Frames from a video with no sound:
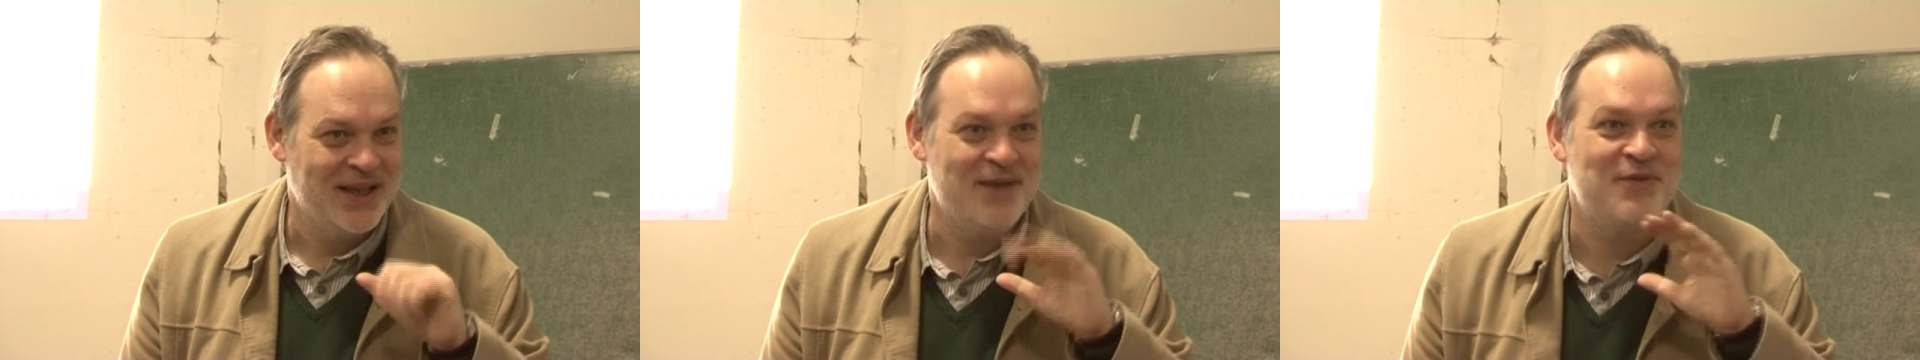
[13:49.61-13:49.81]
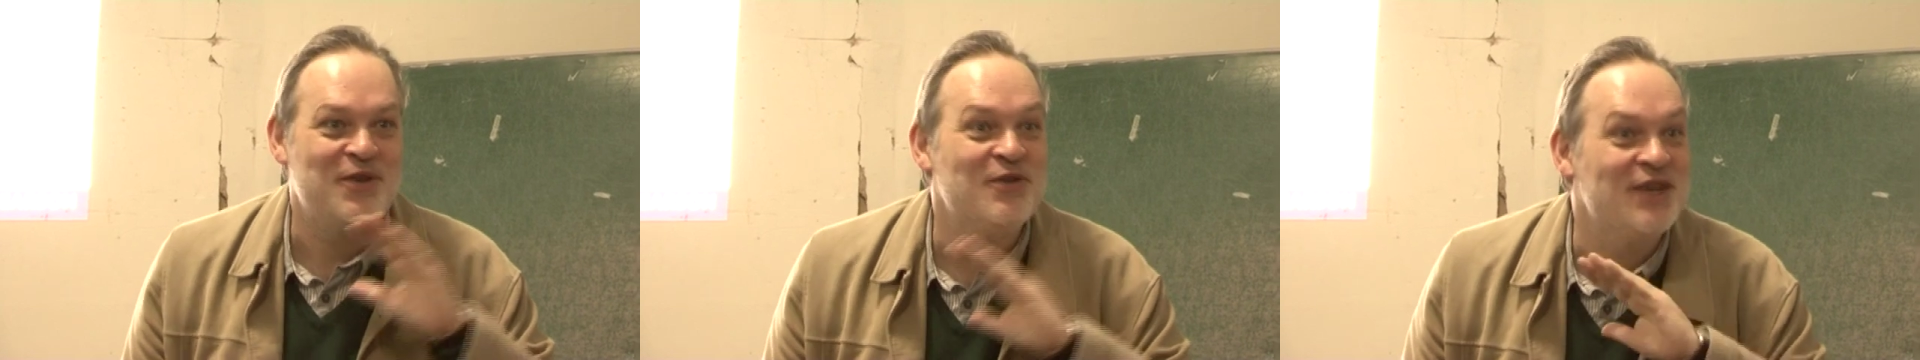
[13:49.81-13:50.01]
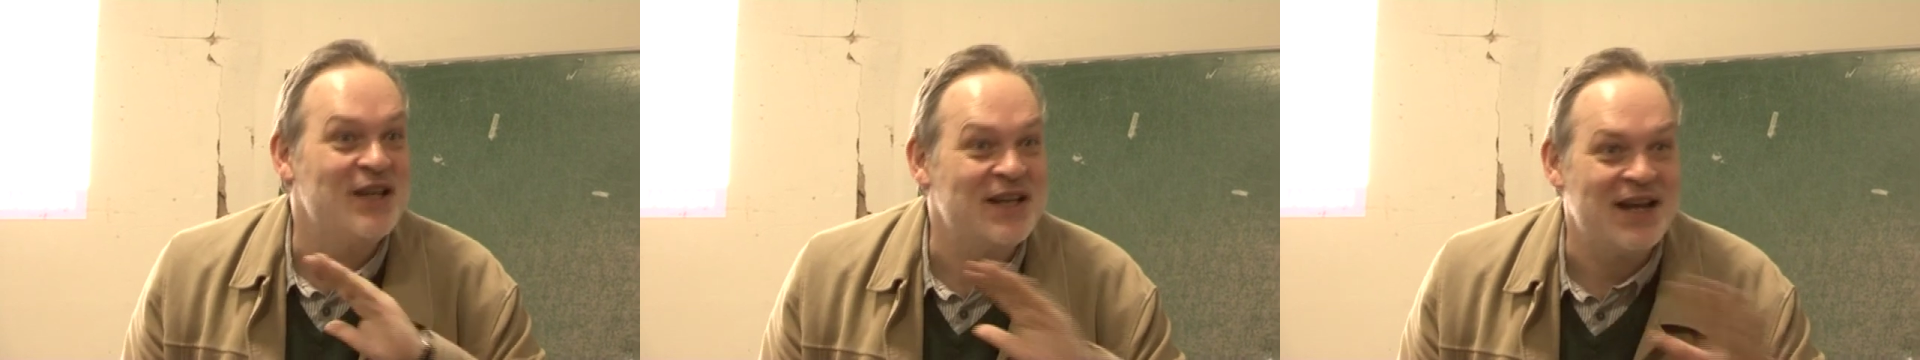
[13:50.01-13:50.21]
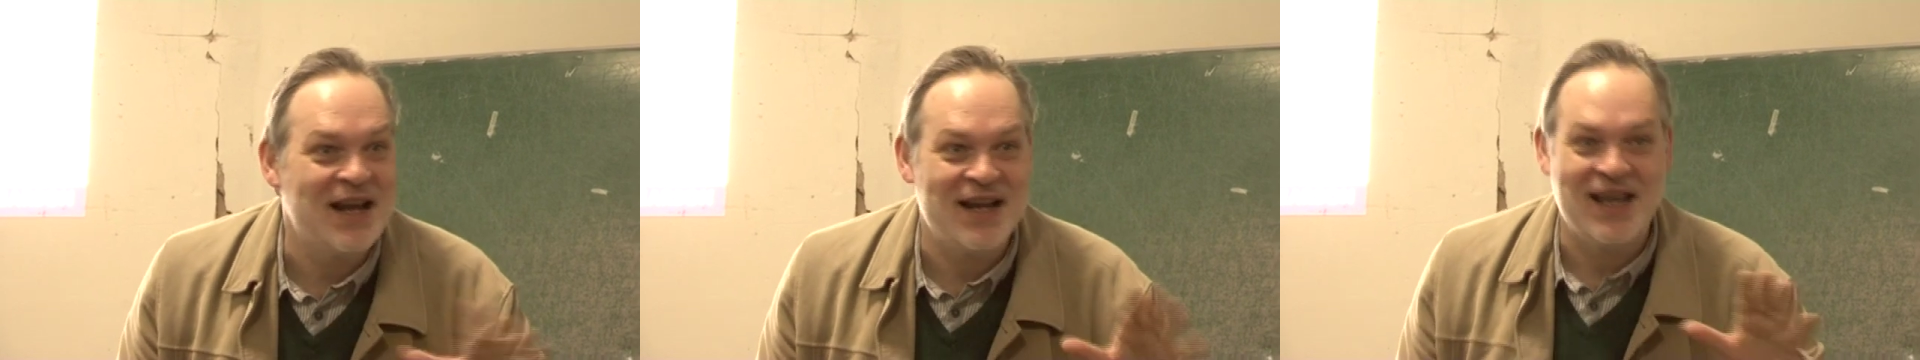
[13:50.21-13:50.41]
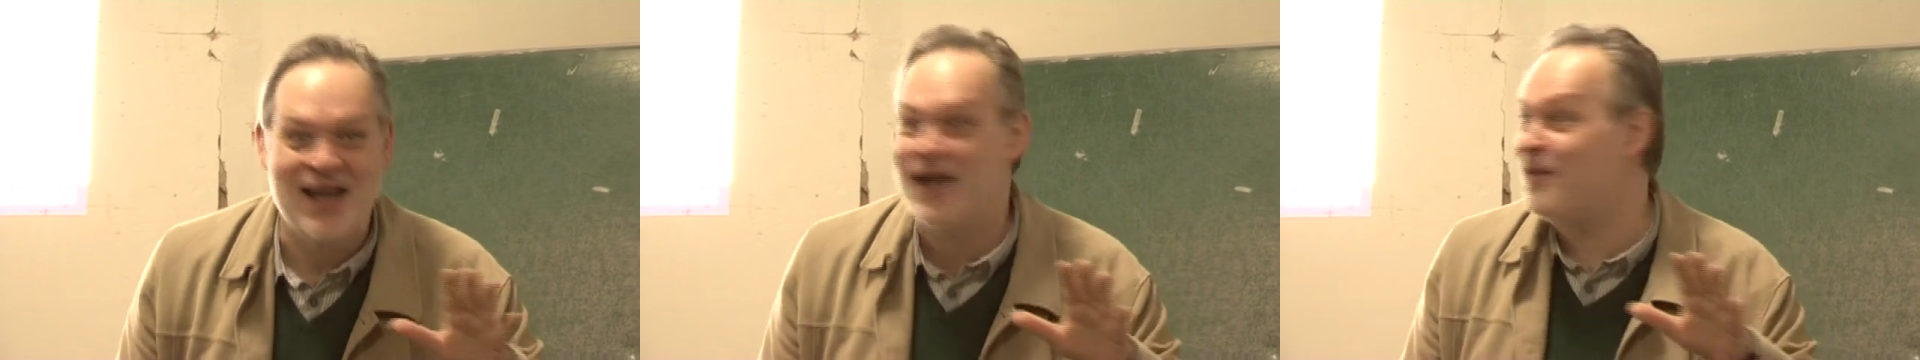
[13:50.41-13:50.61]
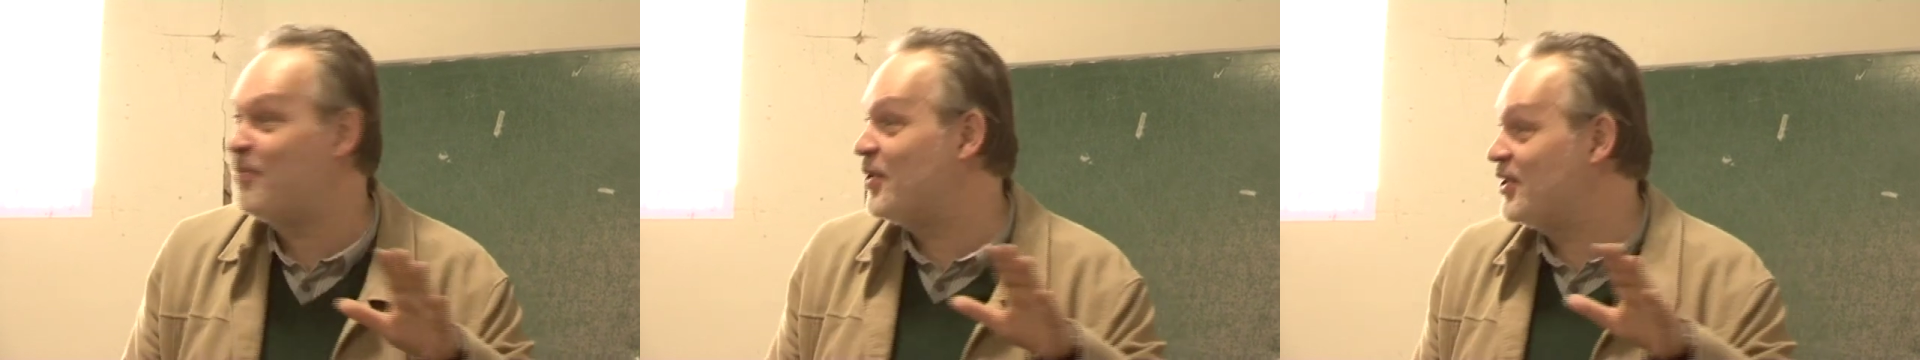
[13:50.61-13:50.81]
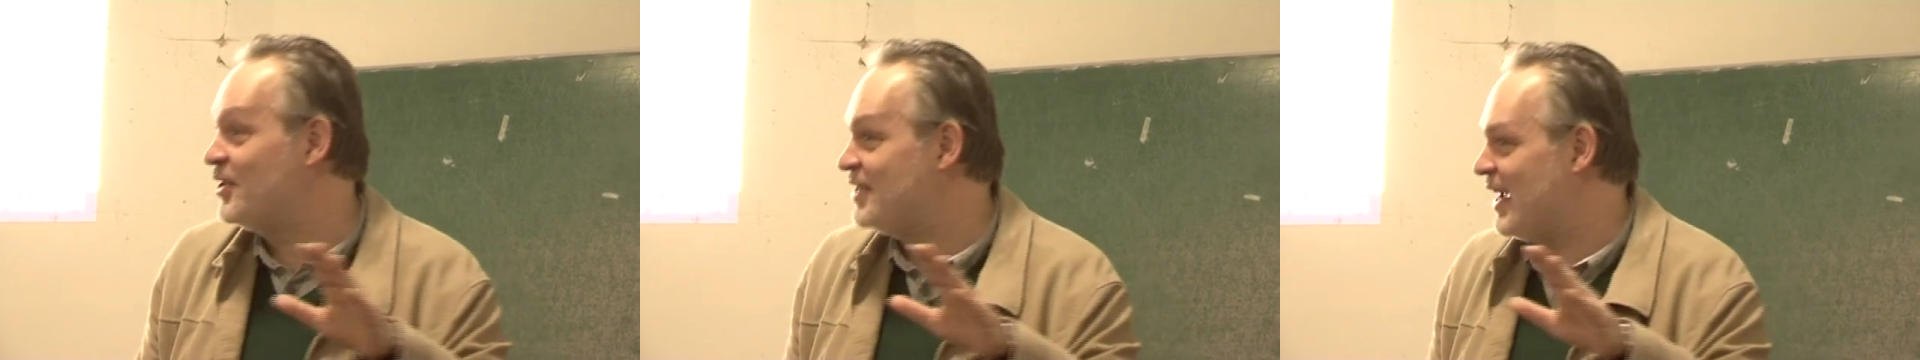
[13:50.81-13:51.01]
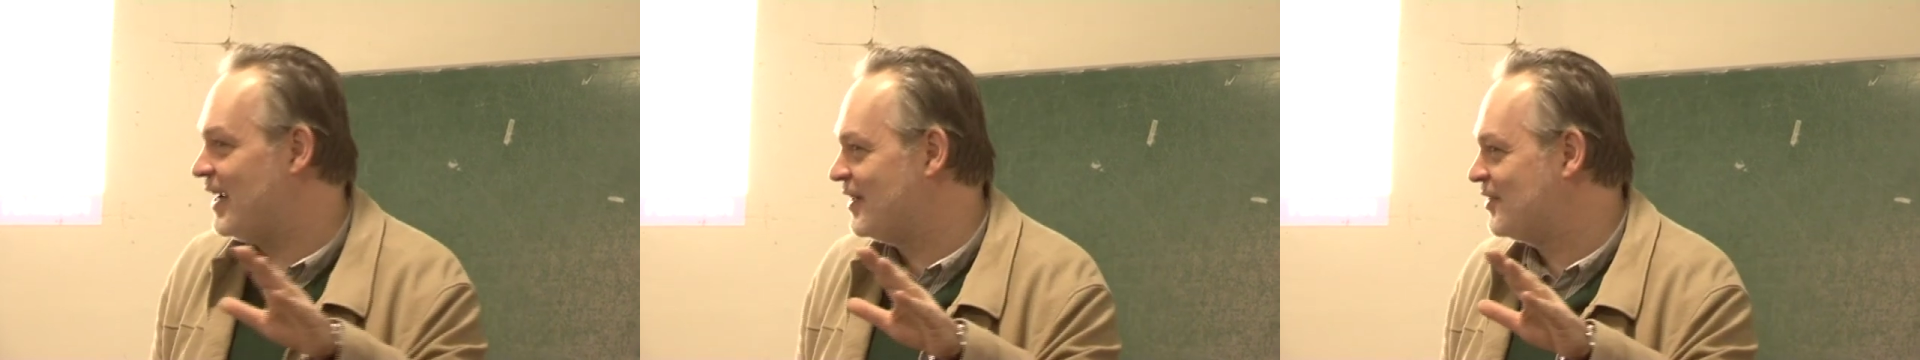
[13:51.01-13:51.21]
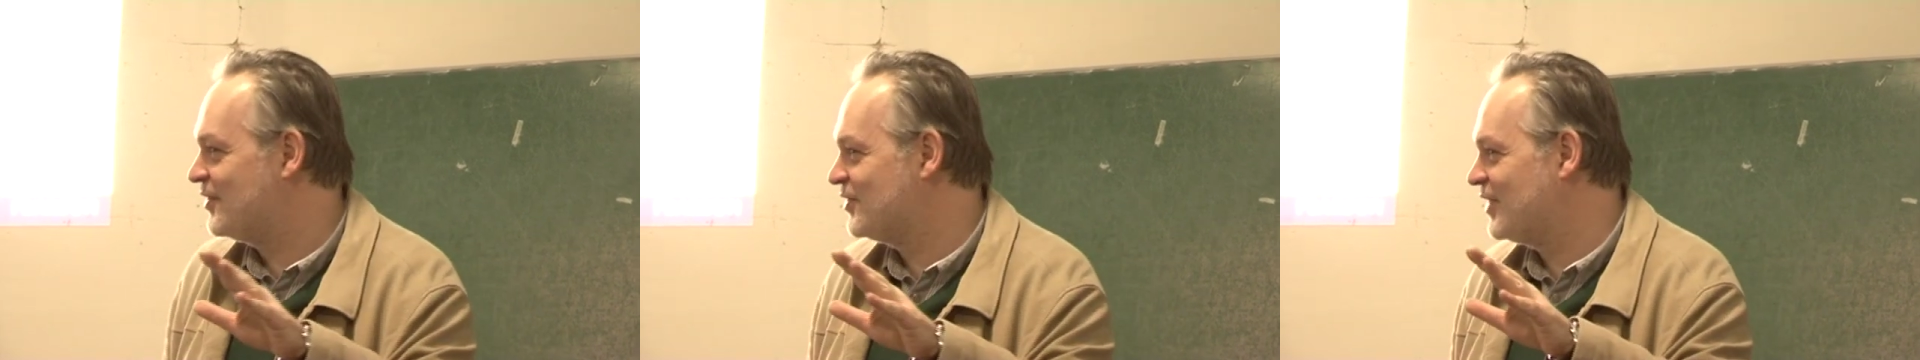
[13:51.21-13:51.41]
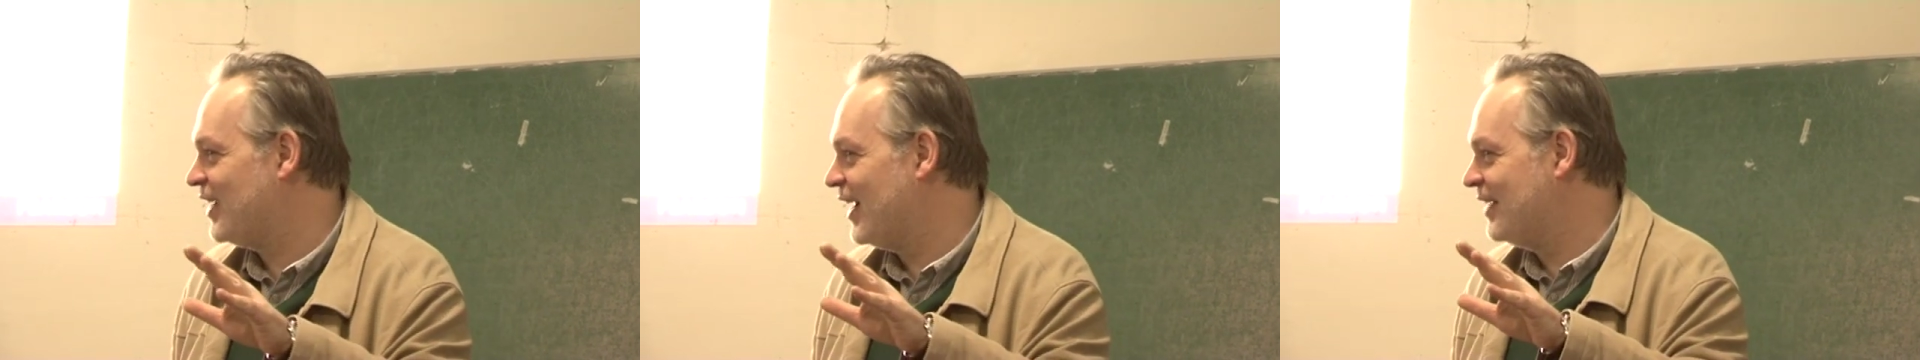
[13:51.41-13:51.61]
if you need any help on the
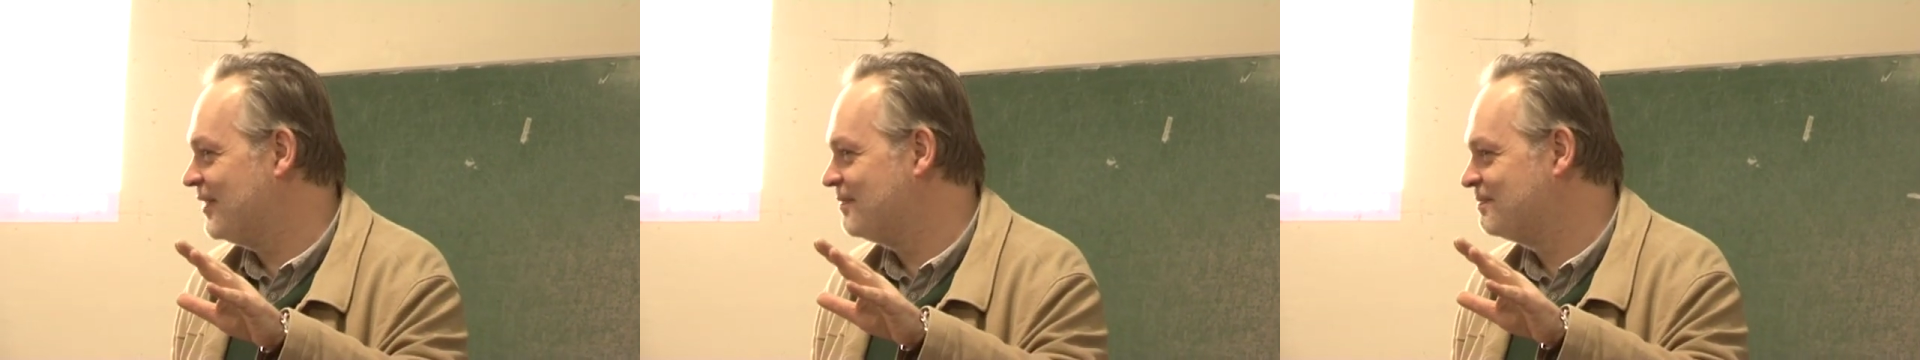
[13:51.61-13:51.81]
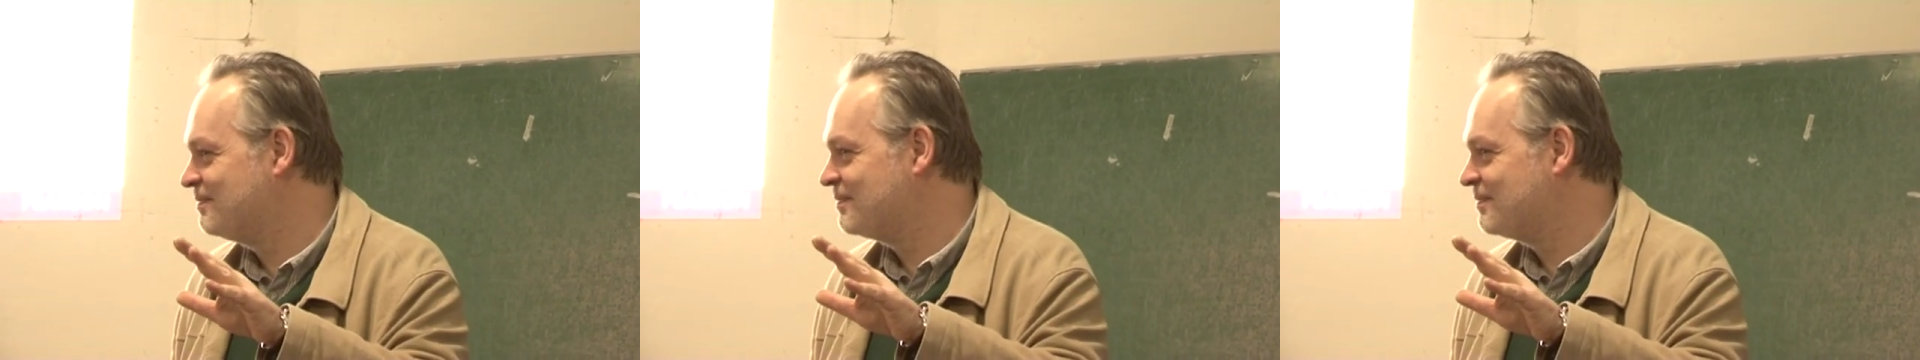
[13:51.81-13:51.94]
technical side."